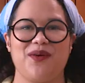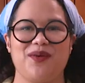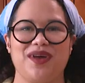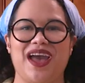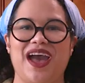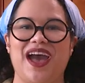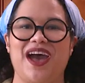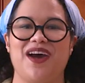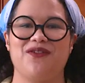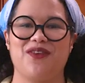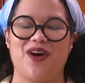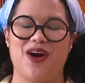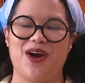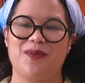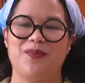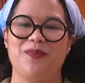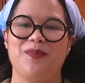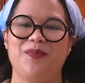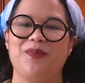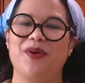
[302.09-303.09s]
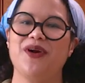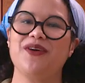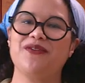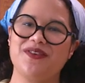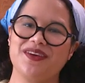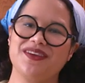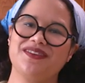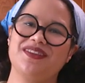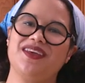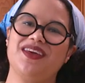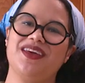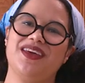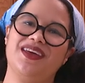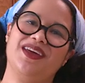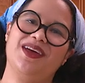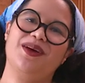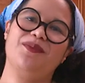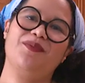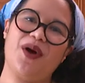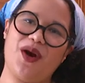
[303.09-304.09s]
we have our perfectly
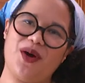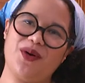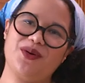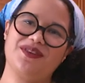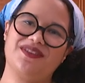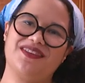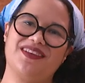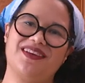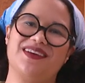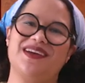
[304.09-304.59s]
poked